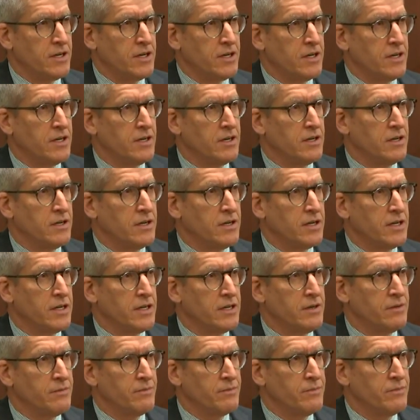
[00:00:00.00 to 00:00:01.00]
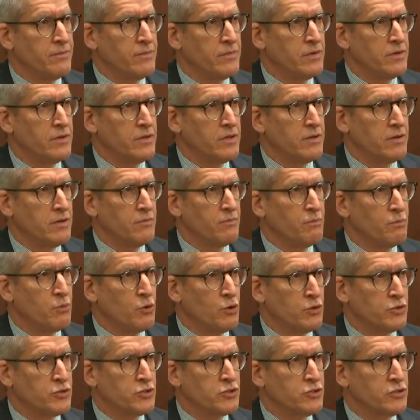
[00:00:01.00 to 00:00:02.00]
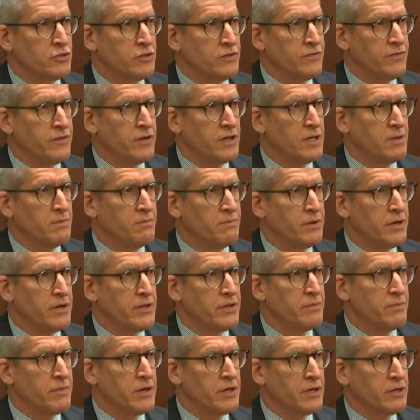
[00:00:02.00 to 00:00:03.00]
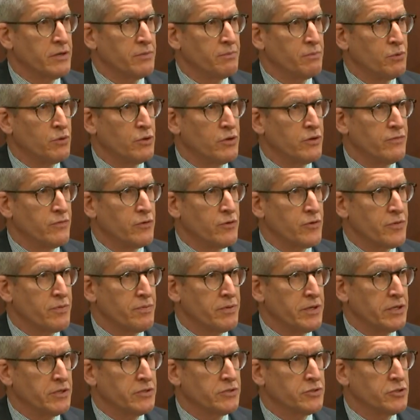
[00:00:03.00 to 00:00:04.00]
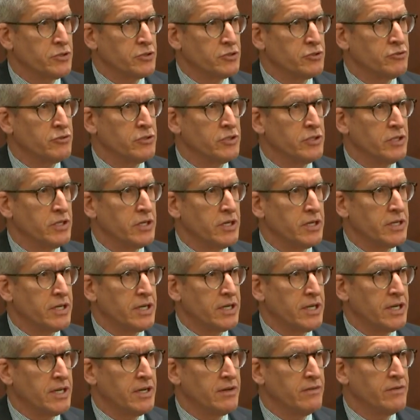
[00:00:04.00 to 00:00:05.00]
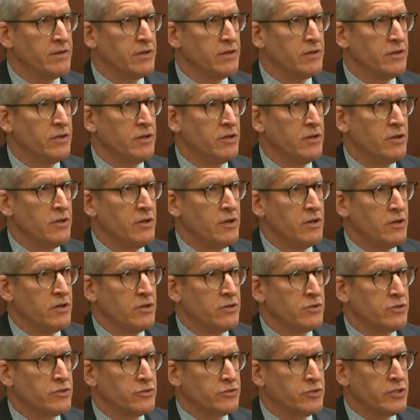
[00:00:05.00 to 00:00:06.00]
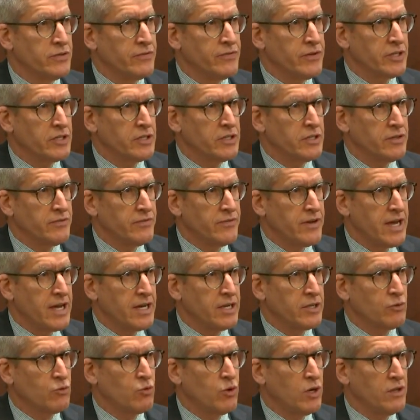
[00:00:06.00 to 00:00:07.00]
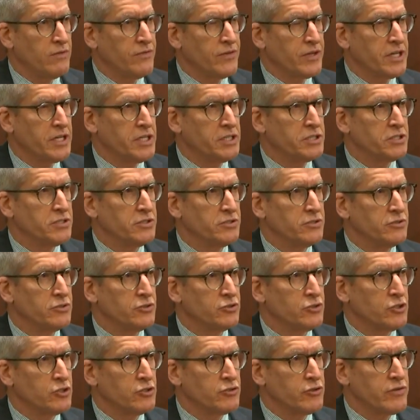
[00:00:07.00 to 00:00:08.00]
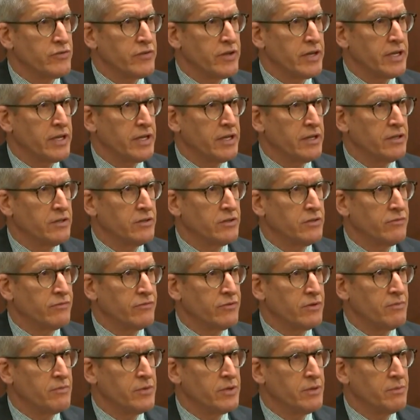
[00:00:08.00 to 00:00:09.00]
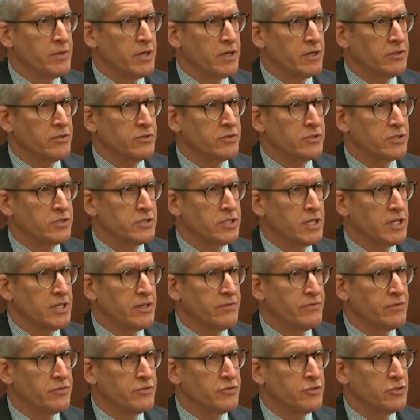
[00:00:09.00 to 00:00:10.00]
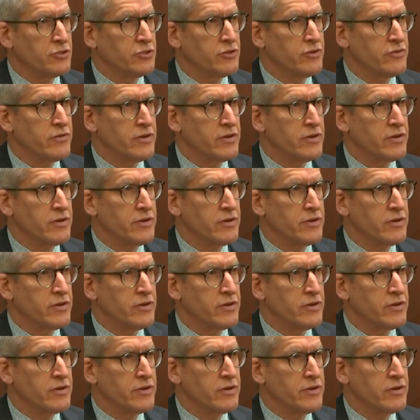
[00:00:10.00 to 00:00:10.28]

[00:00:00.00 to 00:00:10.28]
Uh, I am board certified by the American Board of Orthopedic Surgery, and I have a certificate of added qualifications in surgery of the hand from the American Society for Surgery